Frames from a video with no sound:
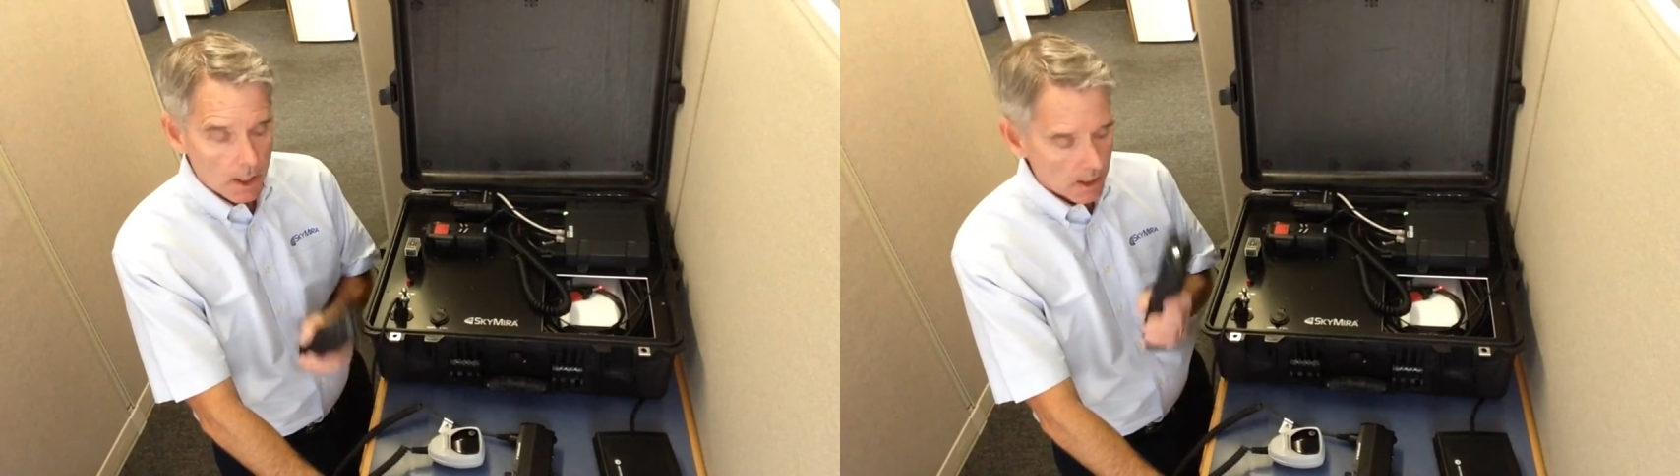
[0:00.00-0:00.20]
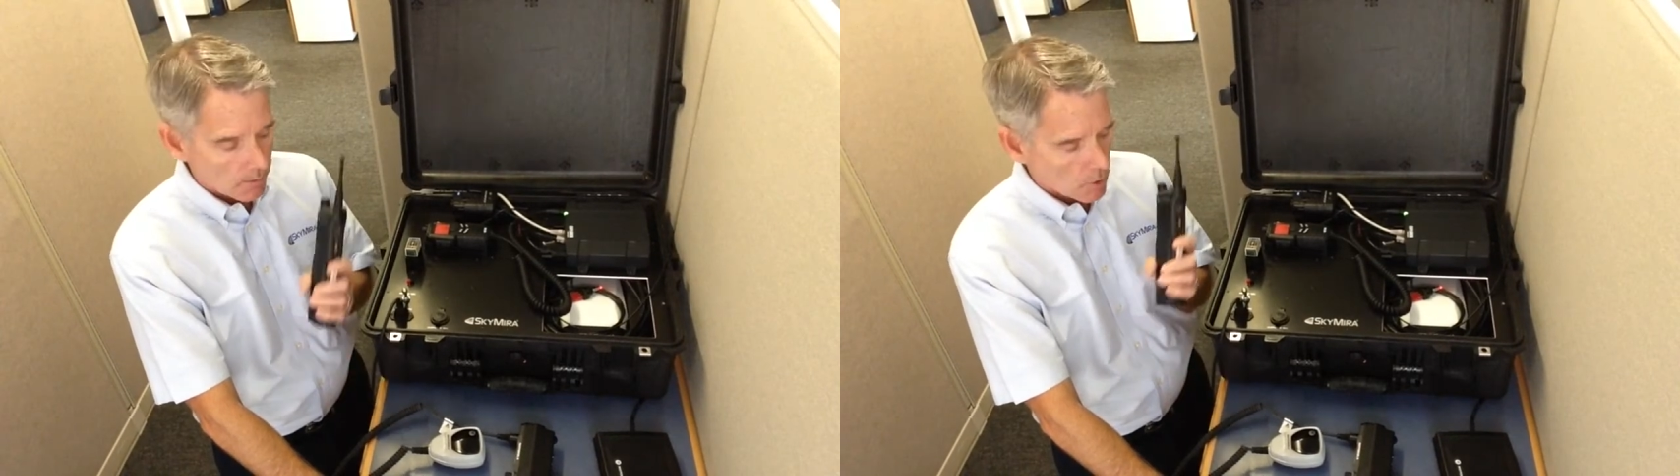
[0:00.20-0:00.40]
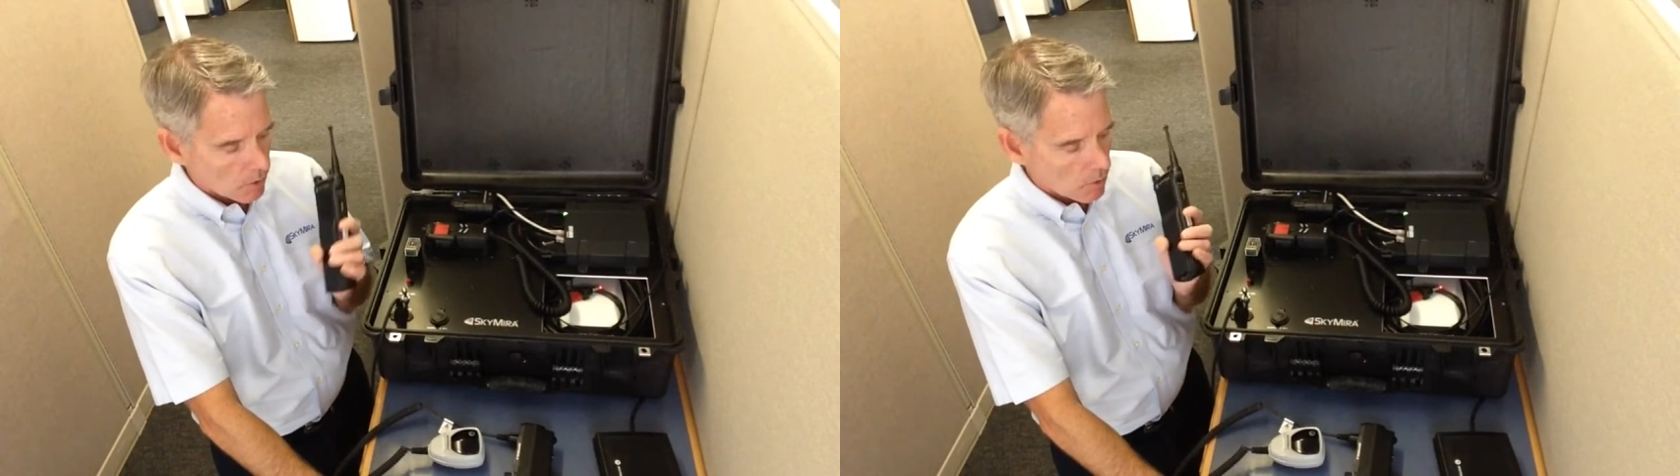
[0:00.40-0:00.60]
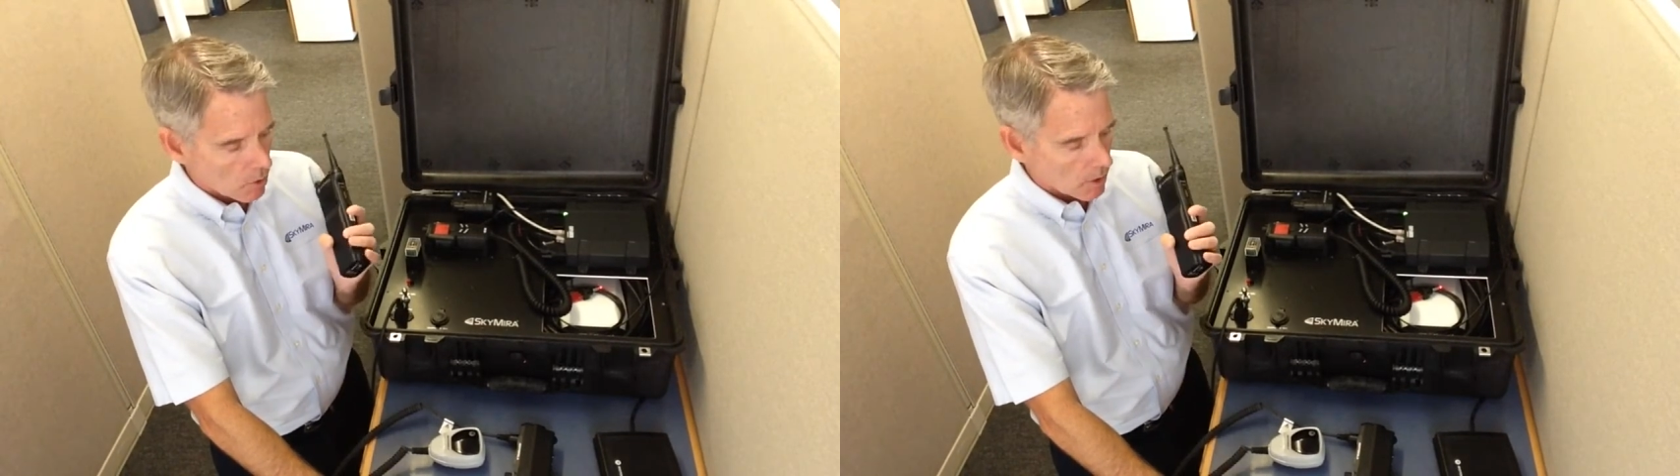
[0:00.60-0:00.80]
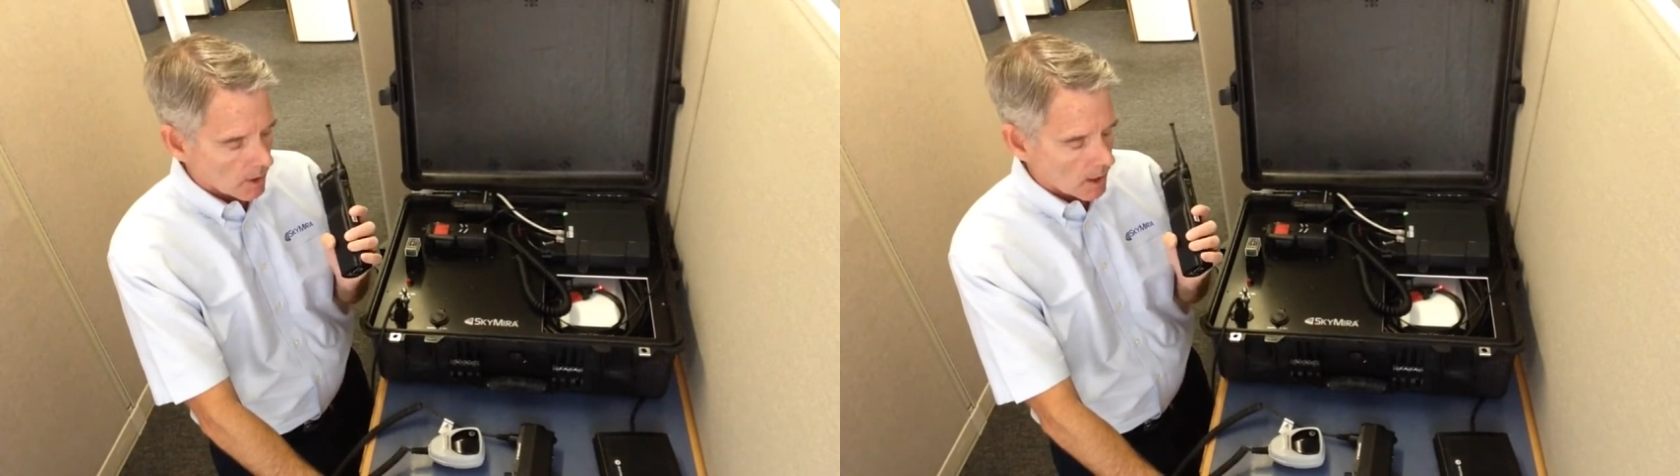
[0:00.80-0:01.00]
and a
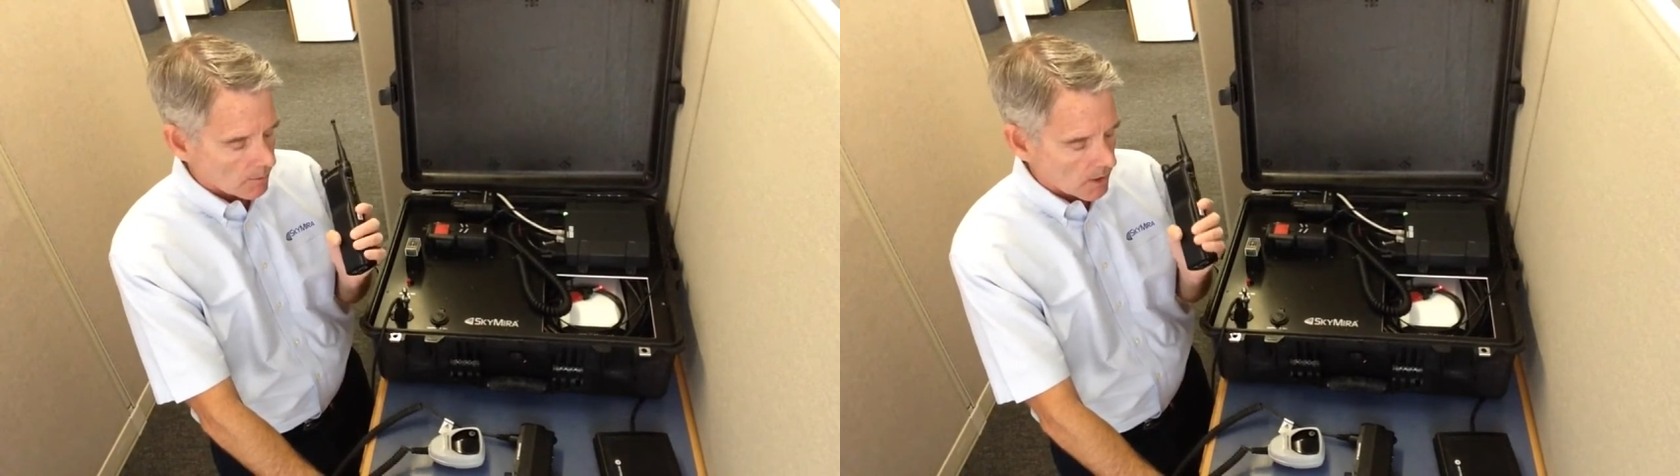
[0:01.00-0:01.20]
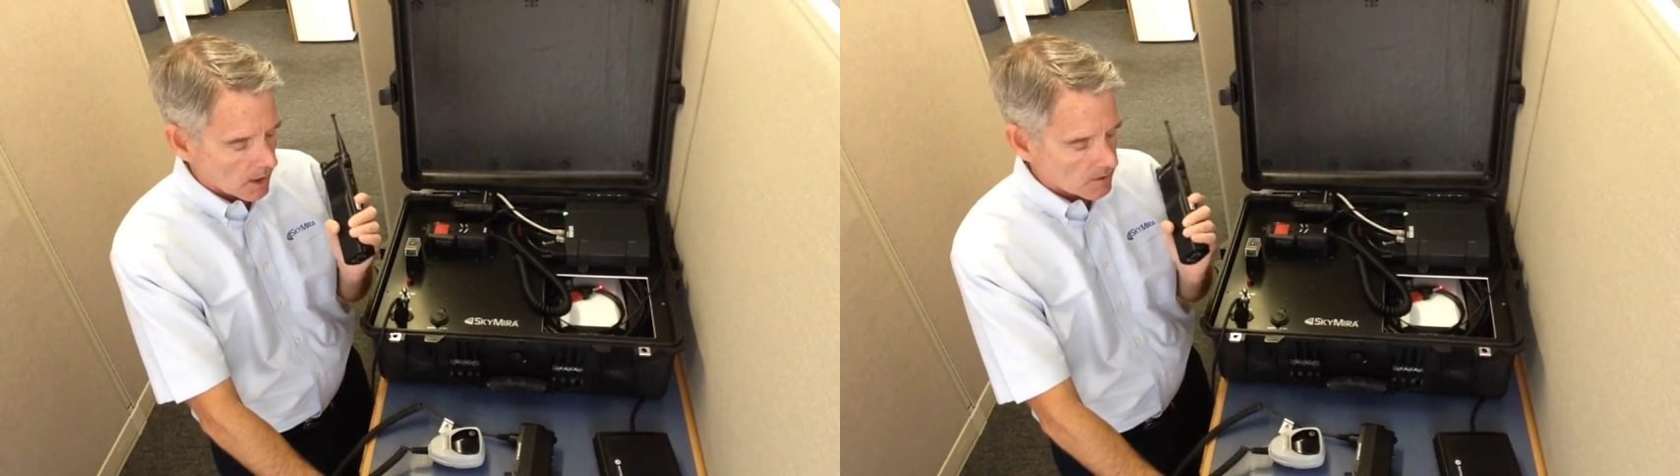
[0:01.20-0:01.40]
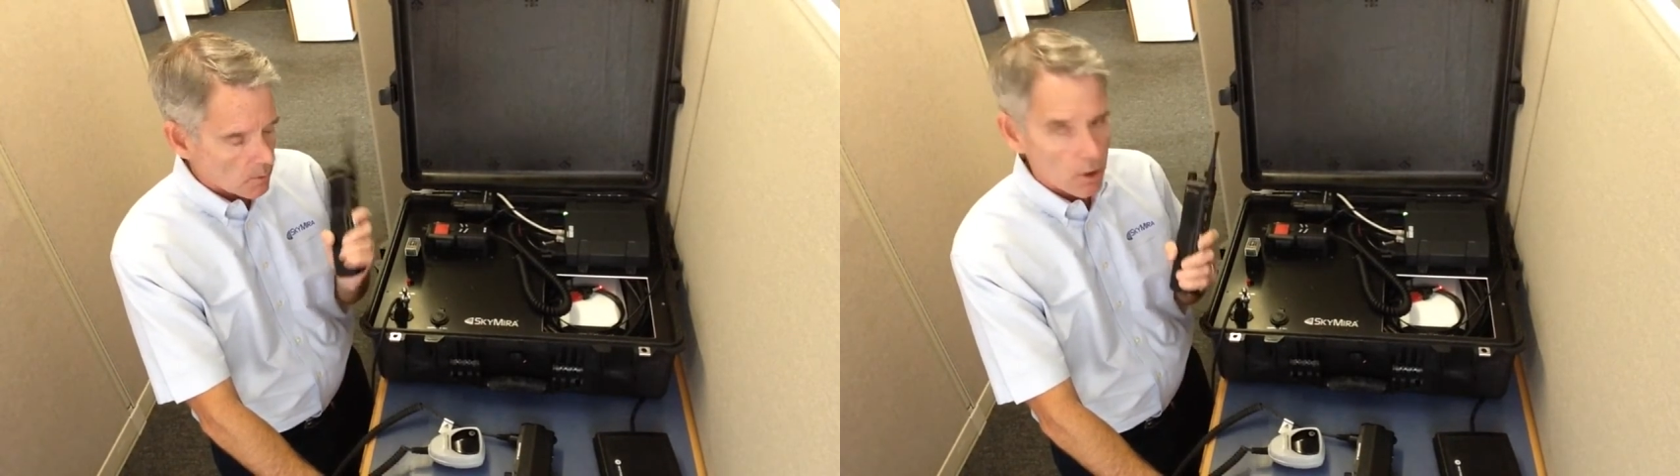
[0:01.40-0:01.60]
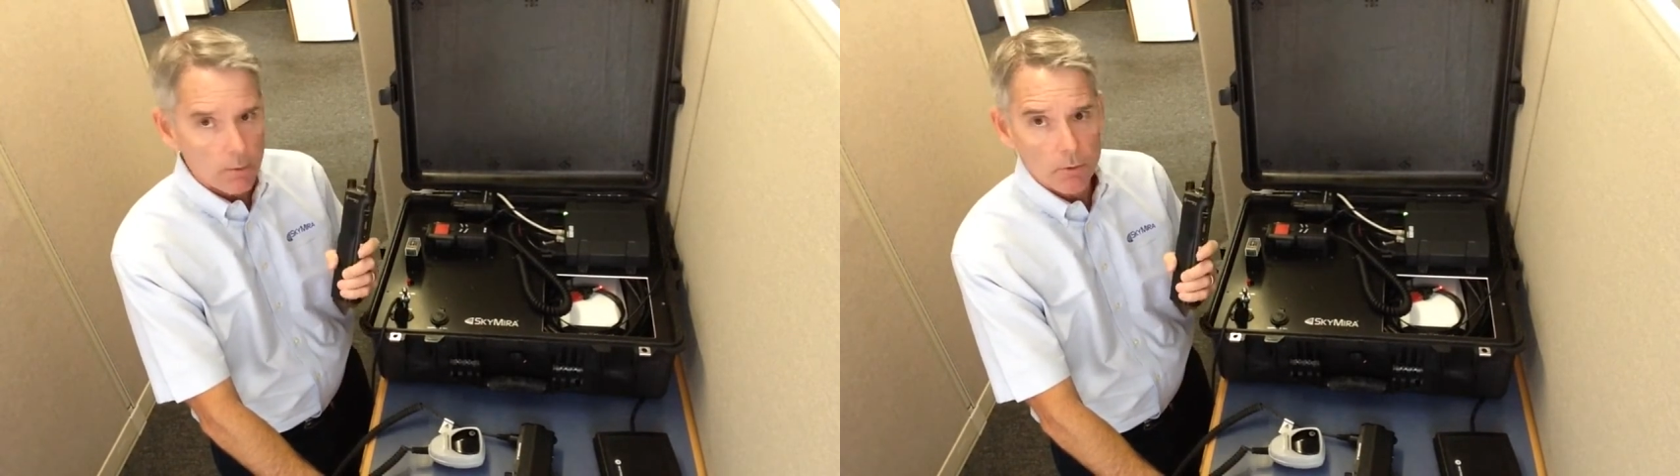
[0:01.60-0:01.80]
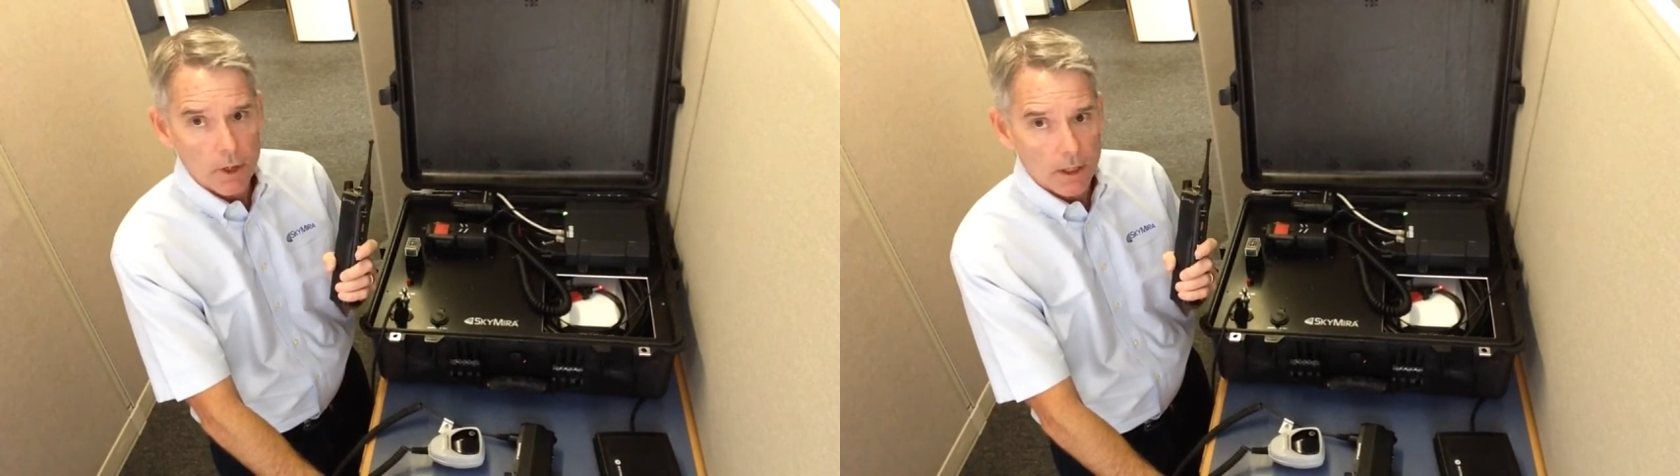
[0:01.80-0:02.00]
Motorola APX
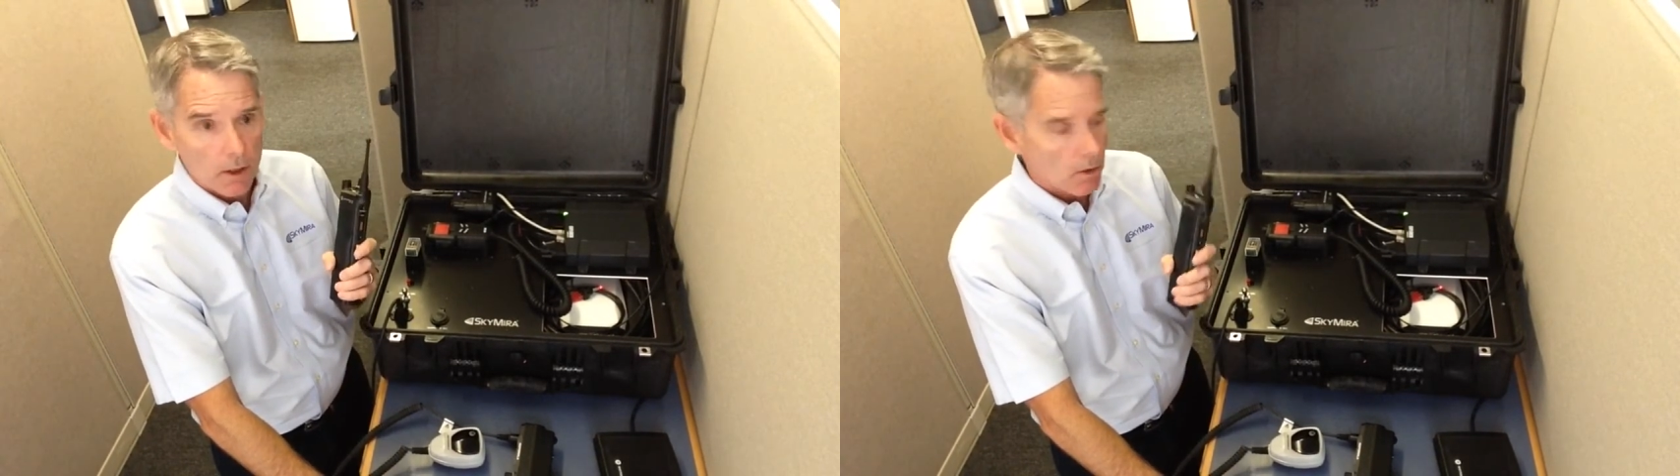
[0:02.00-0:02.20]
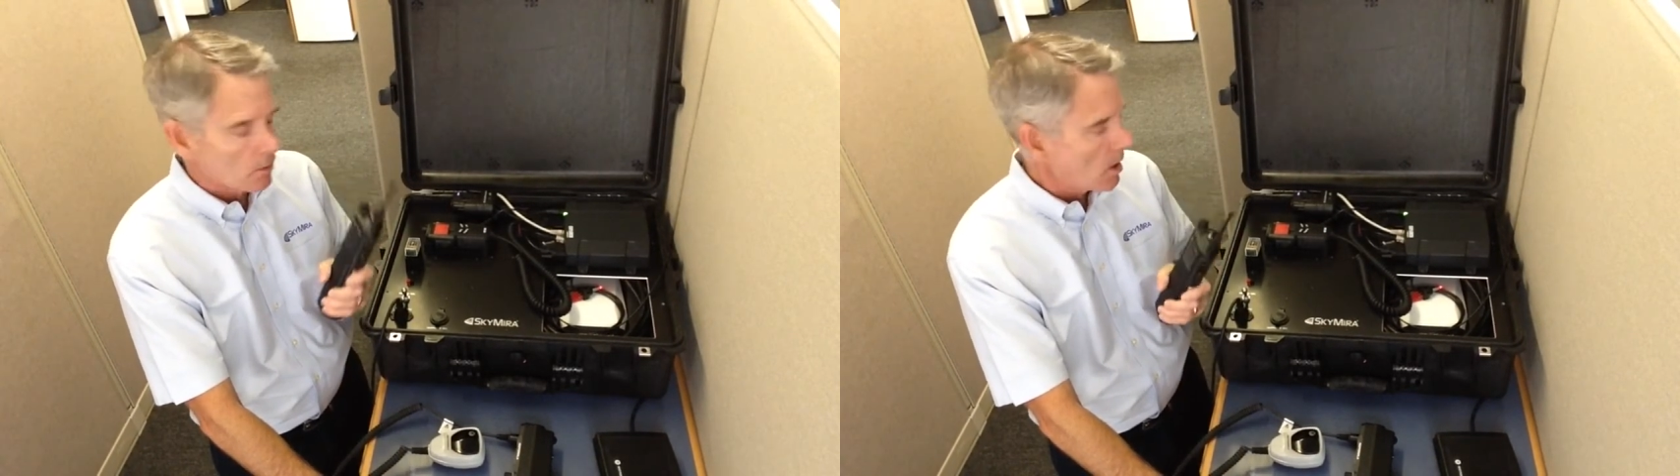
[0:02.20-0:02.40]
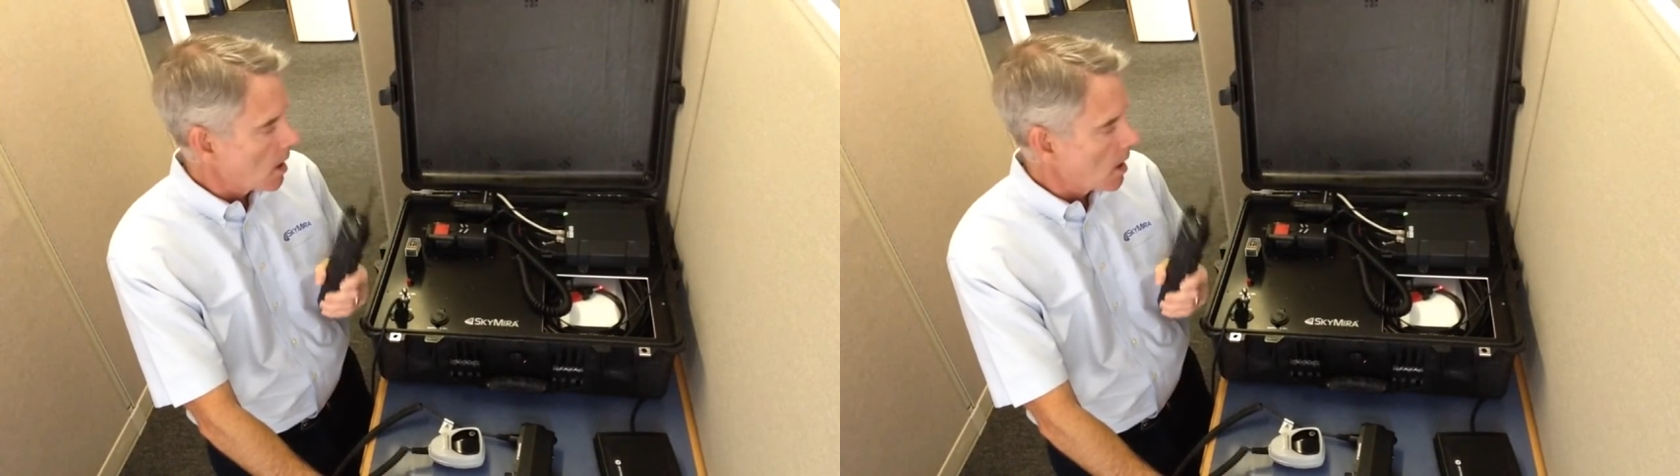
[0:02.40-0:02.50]
portable radio